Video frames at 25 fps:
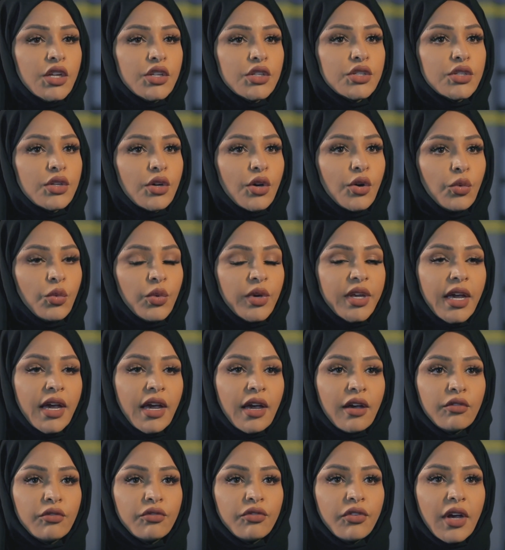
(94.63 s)
So we
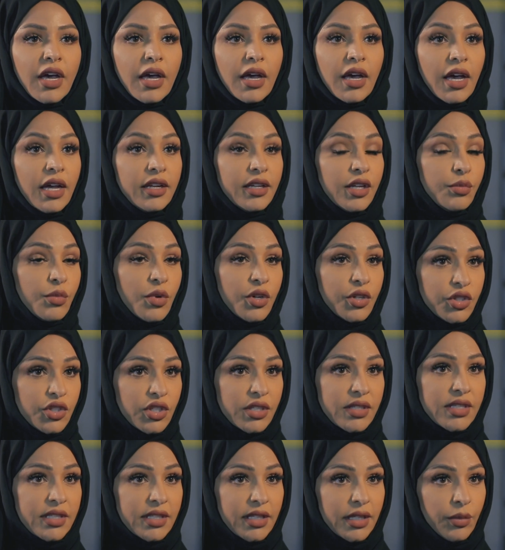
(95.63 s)
have an
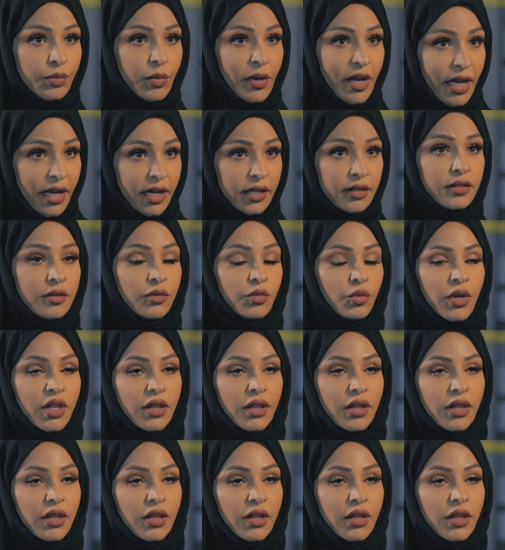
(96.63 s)
emergency plan